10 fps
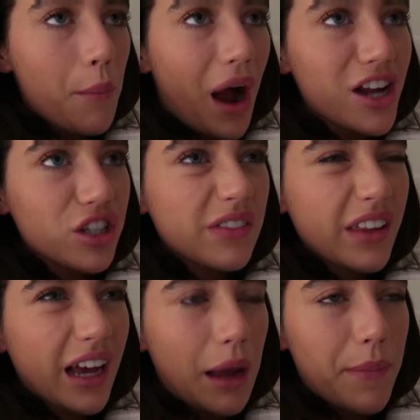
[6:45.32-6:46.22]
but I just feel
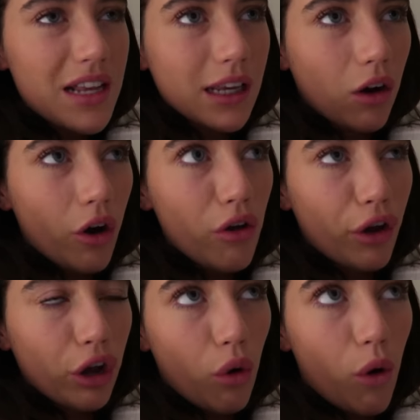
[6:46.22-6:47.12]
like I'm missing out if
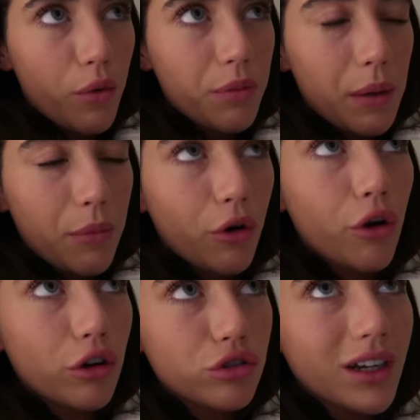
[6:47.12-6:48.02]
I go out with people
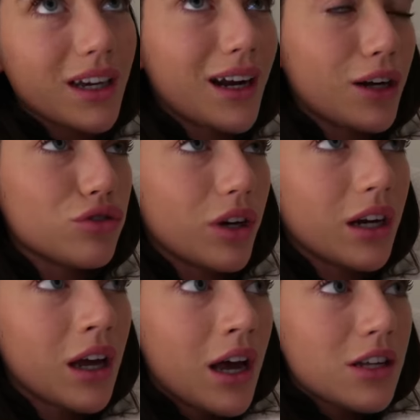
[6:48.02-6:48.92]
who are drinking and I don't
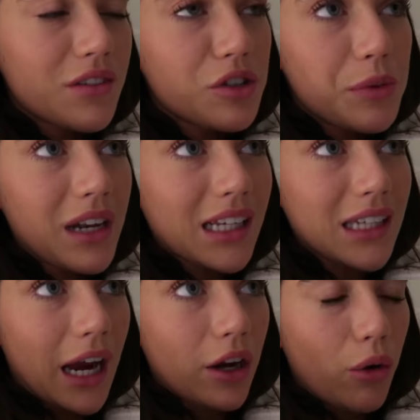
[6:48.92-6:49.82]
drink so I've just been like
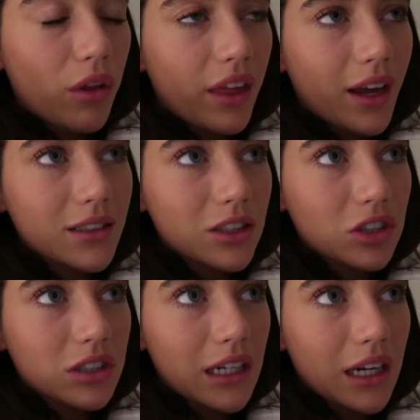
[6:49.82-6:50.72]
saying no to things and
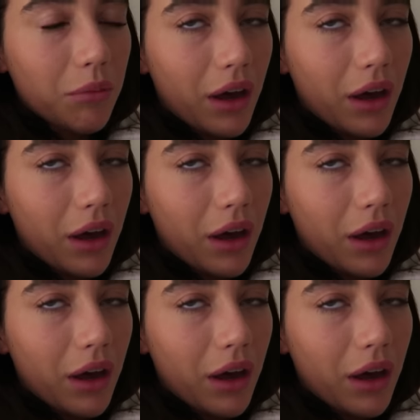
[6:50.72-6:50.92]
just sitting in